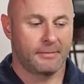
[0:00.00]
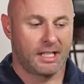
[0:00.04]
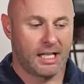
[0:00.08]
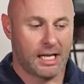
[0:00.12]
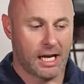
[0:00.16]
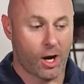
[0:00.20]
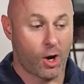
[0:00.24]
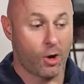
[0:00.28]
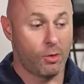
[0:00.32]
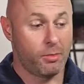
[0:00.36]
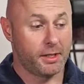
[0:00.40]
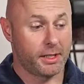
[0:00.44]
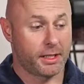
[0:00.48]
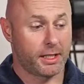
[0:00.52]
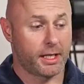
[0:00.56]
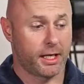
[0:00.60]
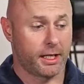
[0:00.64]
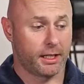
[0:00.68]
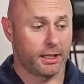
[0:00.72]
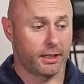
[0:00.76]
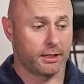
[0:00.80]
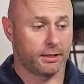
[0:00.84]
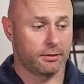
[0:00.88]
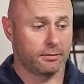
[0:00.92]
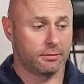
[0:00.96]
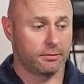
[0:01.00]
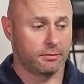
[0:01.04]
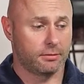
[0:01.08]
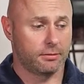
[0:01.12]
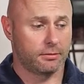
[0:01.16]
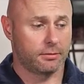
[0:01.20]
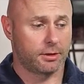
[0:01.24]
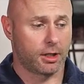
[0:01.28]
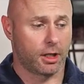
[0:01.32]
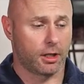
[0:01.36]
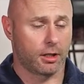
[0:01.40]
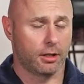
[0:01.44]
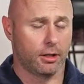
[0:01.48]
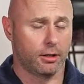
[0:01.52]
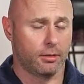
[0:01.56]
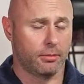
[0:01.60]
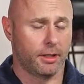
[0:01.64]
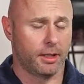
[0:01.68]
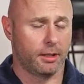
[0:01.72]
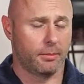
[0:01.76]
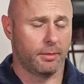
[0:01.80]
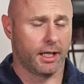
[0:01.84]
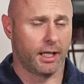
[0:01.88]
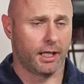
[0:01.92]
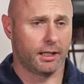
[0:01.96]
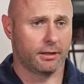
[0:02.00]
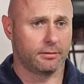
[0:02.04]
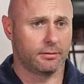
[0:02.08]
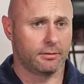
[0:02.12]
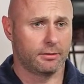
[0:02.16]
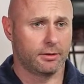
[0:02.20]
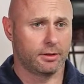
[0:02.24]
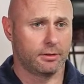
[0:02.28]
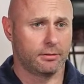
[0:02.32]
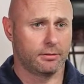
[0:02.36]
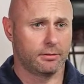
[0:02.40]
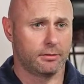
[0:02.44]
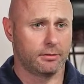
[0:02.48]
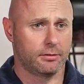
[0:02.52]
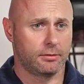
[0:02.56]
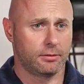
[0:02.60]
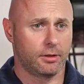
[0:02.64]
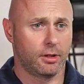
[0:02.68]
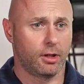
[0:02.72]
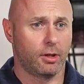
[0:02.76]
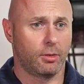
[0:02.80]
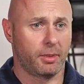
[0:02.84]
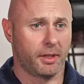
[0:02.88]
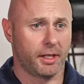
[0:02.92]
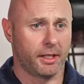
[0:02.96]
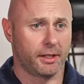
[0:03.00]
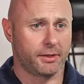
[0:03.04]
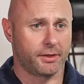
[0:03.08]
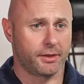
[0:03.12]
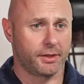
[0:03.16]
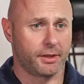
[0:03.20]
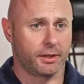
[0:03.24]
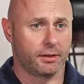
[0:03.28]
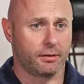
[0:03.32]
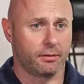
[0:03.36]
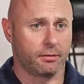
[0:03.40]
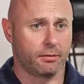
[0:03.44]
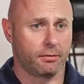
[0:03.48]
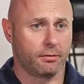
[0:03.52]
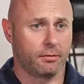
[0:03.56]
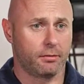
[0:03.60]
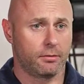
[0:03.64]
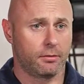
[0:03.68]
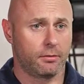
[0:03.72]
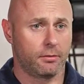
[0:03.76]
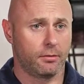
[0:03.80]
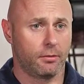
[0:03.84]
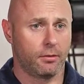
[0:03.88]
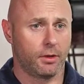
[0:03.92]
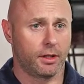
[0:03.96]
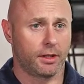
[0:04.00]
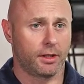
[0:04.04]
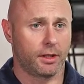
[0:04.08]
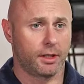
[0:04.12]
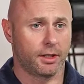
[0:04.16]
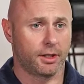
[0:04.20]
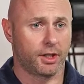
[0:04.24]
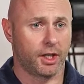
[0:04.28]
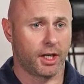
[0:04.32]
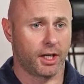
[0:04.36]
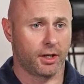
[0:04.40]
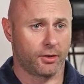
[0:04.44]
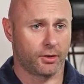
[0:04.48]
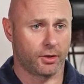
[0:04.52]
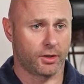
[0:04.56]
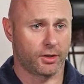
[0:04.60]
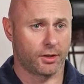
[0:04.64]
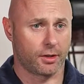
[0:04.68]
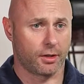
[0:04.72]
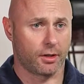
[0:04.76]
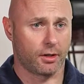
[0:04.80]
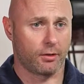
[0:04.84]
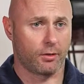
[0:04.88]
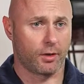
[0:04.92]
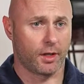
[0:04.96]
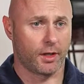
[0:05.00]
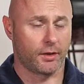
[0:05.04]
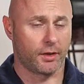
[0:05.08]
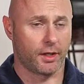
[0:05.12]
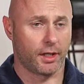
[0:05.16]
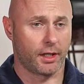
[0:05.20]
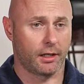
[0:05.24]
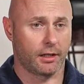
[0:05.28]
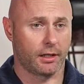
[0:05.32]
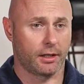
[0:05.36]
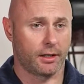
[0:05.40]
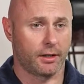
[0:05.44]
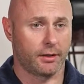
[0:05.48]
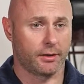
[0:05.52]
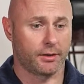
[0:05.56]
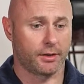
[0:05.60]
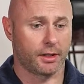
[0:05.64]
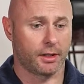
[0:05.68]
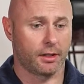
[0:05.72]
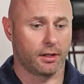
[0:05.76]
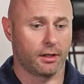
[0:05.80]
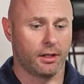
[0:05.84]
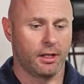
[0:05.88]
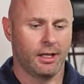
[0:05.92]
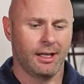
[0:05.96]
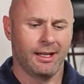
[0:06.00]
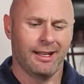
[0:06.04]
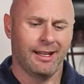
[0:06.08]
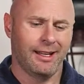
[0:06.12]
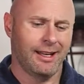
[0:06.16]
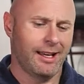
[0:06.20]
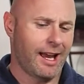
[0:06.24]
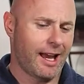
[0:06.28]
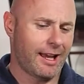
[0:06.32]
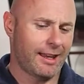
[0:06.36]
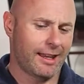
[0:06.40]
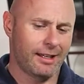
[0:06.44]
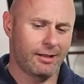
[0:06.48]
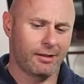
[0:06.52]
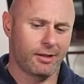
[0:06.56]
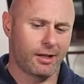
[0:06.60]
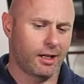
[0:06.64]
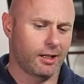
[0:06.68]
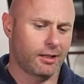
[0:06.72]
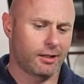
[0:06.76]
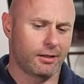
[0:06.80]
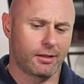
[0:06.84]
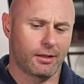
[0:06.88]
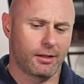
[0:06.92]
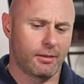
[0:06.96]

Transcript: I hope he's kind of talk a little bit about opiates and what the challenges are around there, because I think a